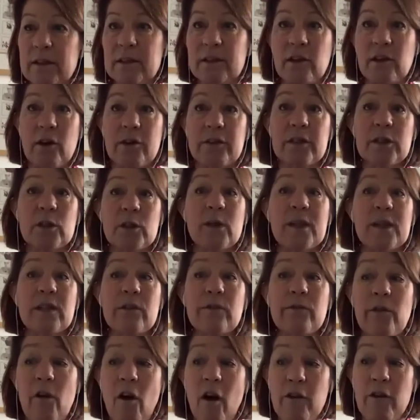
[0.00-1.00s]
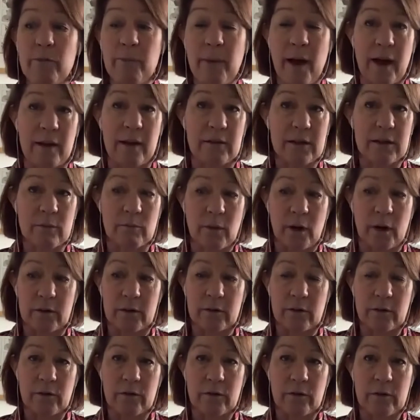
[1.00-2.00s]
starts at £25 a
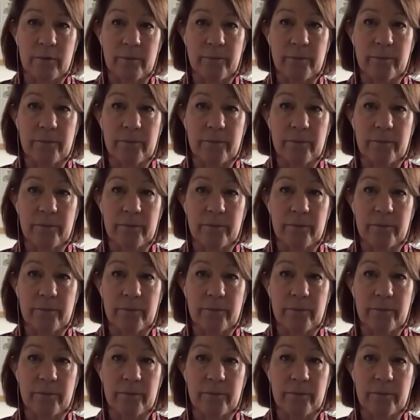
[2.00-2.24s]
month.